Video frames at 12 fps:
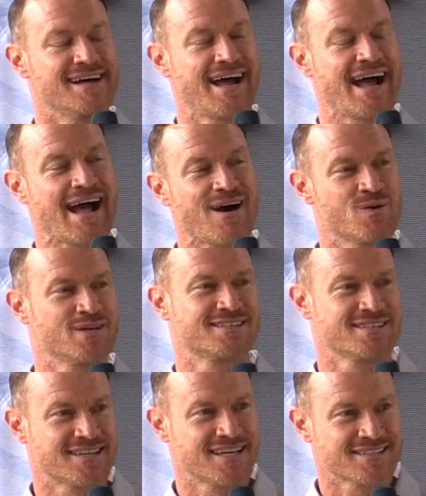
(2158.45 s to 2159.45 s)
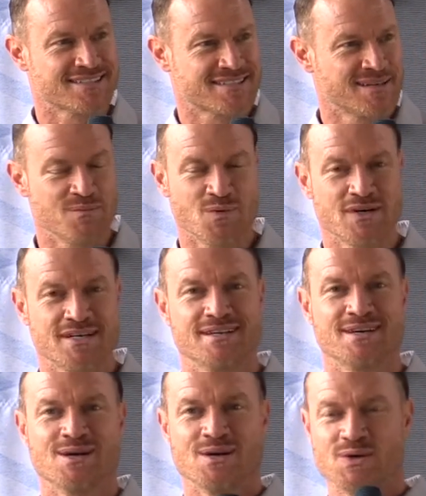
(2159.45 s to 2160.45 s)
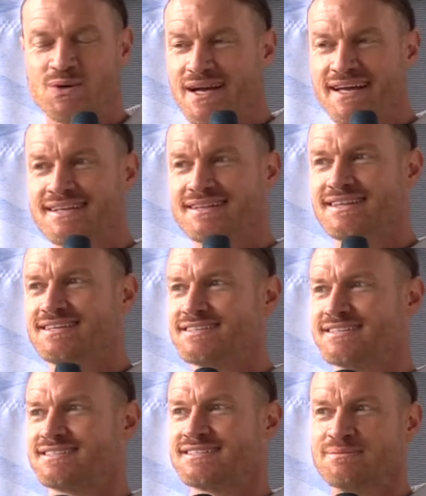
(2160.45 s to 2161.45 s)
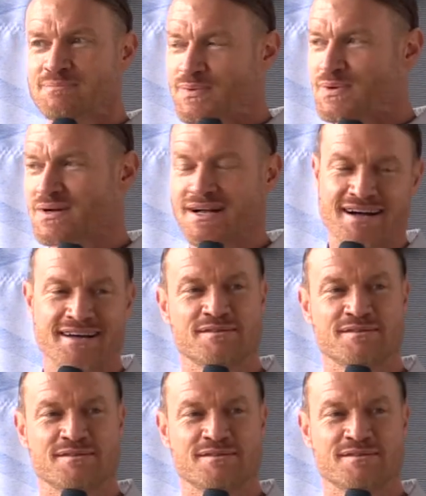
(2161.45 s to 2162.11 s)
How is it that someone who ate this simple kind